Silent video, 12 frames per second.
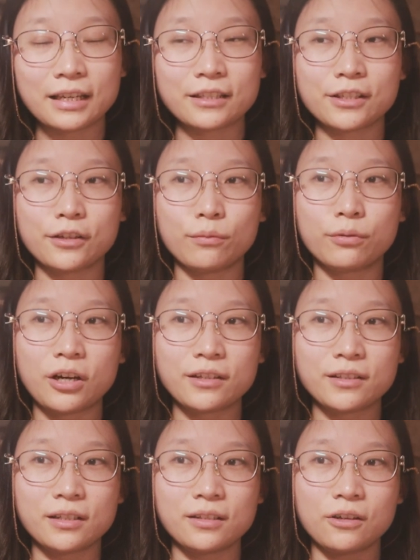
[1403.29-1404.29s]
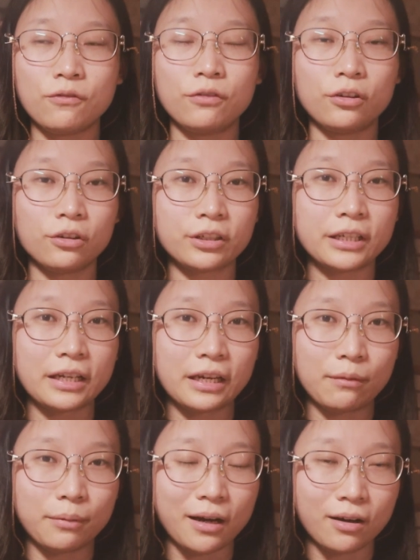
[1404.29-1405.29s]
It's the process of learning
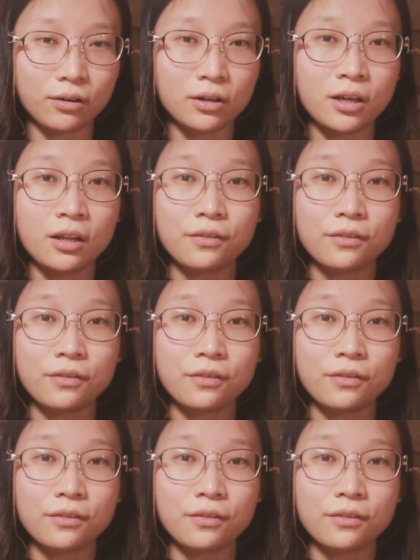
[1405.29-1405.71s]
about